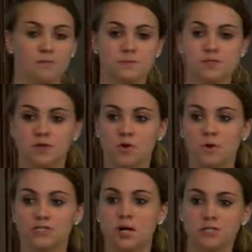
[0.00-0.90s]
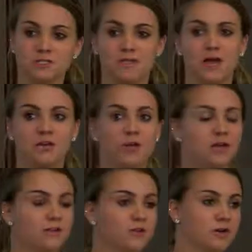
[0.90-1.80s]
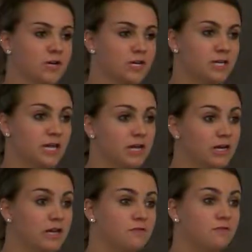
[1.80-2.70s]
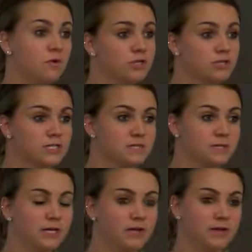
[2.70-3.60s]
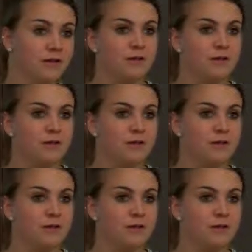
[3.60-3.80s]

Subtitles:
So when doctors evaluate if you're a good candidate for a transplant,